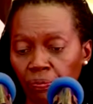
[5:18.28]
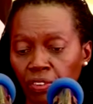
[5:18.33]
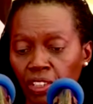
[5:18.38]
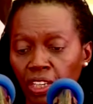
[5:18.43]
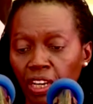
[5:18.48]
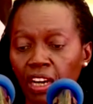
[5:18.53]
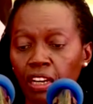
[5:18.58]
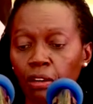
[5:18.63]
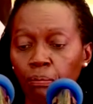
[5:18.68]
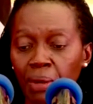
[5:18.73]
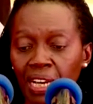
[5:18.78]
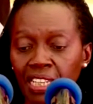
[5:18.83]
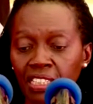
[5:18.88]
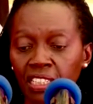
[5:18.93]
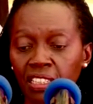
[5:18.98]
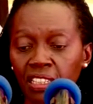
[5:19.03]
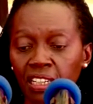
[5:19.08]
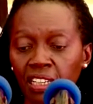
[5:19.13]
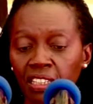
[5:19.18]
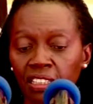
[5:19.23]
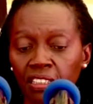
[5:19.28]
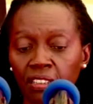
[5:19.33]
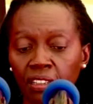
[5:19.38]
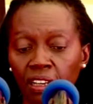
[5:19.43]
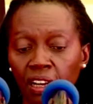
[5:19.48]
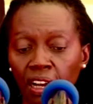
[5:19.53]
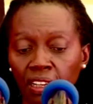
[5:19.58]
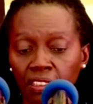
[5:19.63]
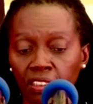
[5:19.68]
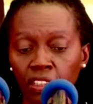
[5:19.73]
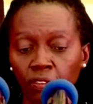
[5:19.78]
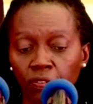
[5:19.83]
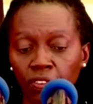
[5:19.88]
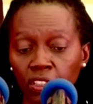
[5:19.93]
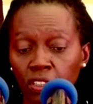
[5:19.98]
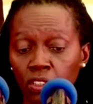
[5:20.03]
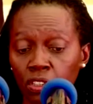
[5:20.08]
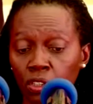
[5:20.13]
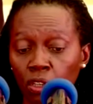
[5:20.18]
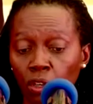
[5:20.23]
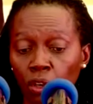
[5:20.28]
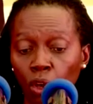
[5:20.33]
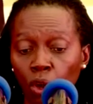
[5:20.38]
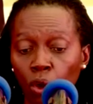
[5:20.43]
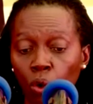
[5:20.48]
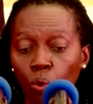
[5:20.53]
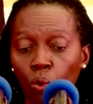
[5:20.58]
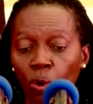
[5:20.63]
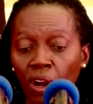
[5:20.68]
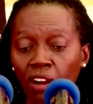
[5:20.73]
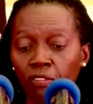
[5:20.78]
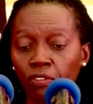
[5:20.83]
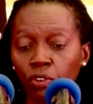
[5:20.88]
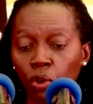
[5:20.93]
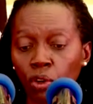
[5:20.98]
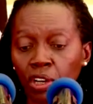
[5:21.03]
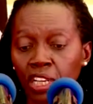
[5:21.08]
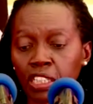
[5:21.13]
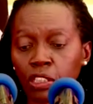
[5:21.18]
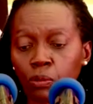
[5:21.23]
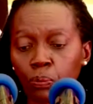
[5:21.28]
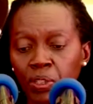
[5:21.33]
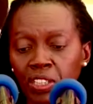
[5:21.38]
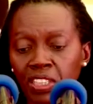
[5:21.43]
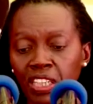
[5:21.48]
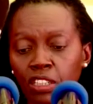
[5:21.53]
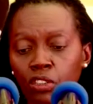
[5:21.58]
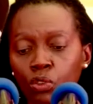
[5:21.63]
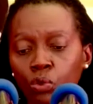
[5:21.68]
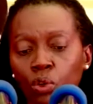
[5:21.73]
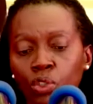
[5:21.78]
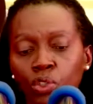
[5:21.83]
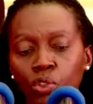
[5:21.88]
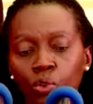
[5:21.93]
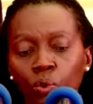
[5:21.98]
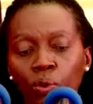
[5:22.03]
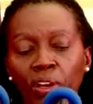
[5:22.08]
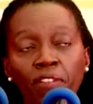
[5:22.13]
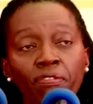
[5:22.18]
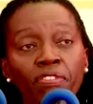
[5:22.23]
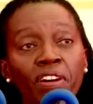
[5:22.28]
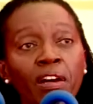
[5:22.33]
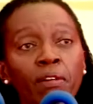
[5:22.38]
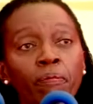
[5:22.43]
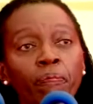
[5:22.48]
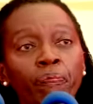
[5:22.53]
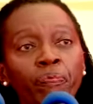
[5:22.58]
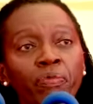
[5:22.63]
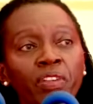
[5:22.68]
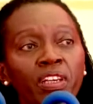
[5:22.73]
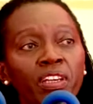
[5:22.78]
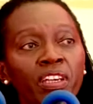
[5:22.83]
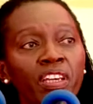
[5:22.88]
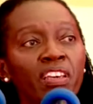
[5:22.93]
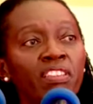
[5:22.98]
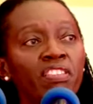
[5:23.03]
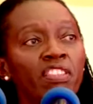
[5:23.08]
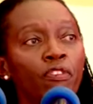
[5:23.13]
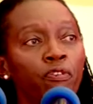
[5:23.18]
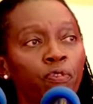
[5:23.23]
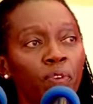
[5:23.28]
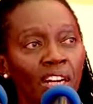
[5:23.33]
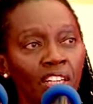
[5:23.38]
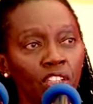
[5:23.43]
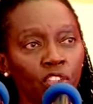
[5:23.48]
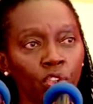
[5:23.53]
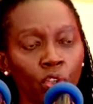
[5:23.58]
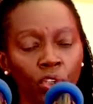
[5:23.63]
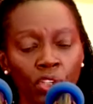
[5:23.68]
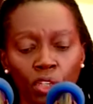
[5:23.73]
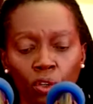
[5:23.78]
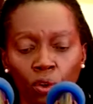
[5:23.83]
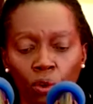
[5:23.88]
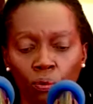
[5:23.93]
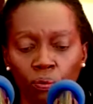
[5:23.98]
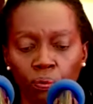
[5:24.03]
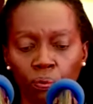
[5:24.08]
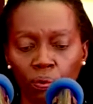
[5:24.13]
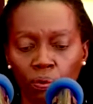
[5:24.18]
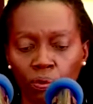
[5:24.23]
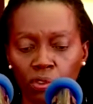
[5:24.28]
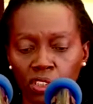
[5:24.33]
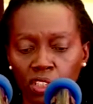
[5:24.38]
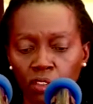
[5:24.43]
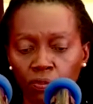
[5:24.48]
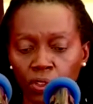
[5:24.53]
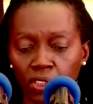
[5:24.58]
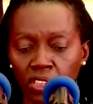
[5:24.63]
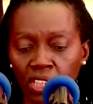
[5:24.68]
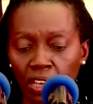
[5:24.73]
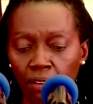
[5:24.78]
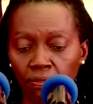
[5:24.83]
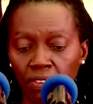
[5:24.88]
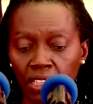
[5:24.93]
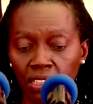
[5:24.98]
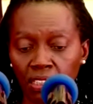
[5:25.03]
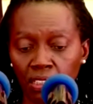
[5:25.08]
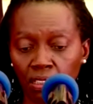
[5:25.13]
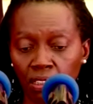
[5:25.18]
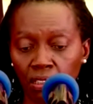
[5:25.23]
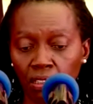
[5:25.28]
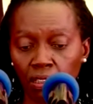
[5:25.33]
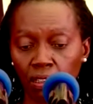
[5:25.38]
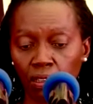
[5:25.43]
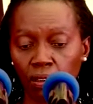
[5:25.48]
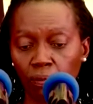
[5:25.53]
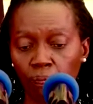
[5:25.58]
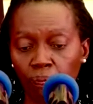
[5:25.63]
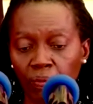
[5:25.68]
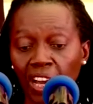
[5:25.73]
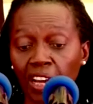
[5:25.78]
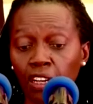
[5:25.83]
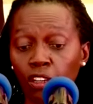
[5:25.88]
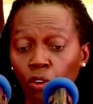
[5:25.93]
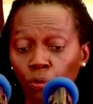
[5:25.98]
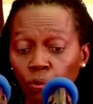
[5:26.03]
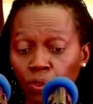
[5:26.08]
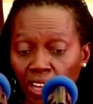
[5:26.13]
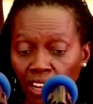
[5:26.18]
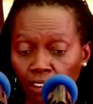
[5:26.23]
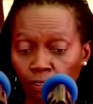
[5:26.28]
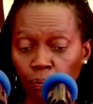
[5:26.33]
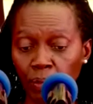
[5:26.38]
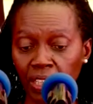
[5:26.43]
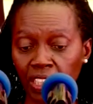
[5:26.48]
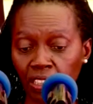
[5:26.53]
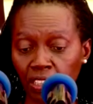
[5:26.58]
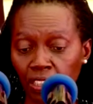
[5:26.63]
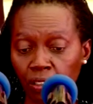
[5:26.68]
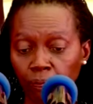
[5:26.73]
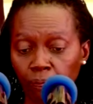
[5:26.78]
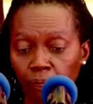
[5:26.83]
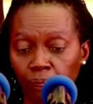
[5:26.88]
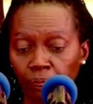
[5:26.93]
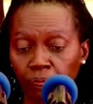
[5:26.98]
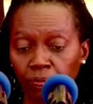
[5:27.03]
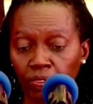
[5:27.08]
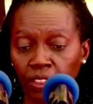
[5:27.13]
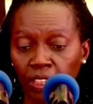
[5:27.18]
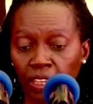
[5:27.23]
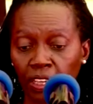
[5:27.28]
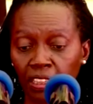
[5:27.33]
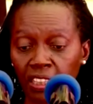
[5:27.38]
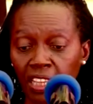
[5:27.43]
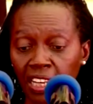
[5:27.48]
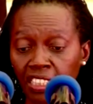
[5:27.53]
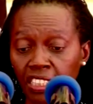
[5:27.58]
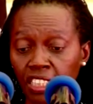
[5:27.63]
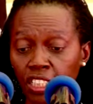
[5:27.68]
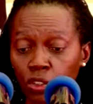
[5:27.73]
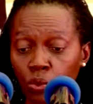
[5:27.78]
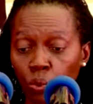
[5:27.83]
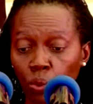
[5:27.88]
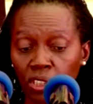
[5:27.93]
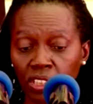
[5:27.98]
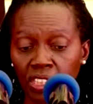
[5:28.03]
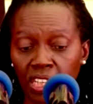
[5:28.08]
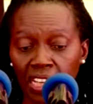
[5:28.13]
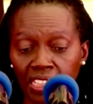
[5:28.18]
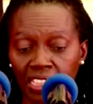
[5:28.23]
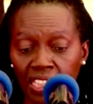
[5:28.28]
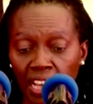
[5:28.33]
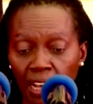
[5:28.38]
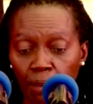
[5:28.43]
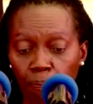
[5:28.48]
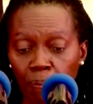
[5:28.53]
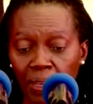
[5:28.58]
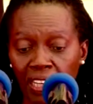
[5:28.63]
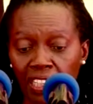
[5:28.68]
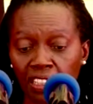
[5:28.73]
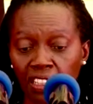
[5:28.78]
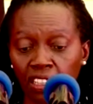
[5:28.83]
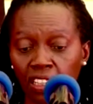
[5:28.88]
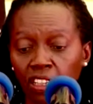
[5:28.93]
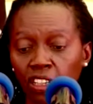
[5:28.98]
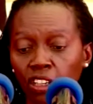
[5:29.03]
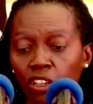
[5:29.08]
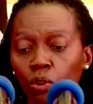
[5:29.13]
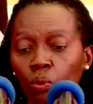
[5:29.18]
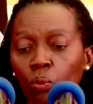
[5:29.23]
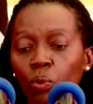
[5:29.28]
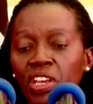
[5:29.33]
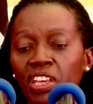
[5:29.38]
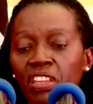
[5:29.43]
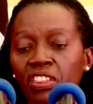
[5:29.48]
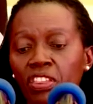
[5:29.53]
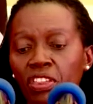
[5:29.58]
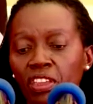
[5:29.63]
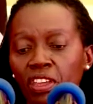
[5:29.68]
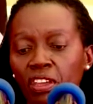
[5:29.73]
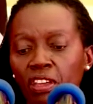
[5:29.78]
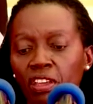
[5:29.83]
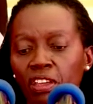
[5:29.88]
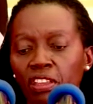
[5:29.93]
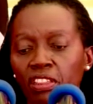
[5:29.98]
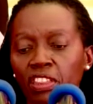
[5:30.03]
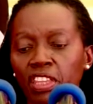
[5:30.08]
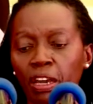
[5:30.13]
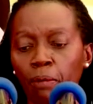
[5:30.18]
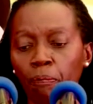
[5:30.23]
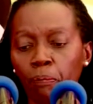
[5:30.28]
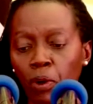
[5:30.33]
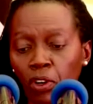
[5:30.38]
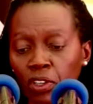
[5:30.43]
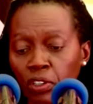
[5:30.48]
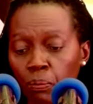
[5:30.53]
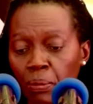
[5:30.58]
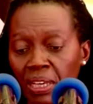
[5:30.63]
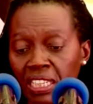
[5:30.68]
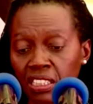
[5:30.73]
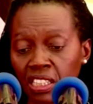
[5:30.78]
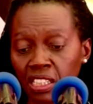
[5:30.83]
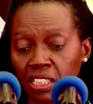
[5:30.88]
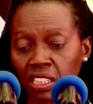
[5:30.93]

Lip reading: and mercenary activists who have no experience whatsoever in the functioning of civil service and of government. That is what has happened with the appointments,